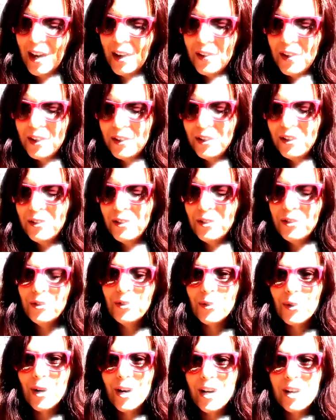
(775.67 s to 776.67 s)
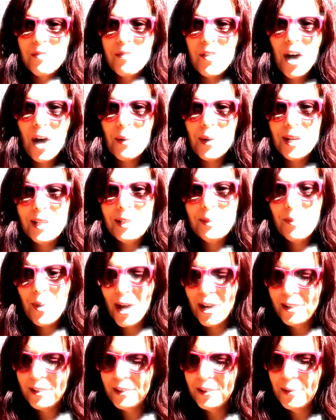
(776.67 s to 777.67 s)
This is the story of how I
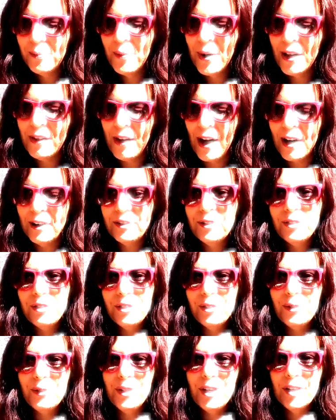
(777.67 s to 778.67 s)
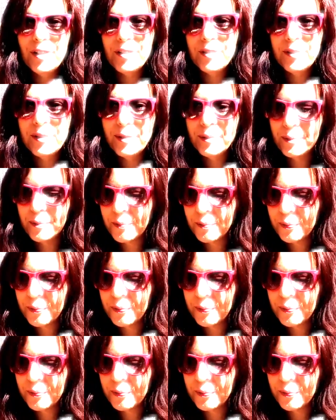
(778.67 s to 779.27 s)
spent my last 2 years.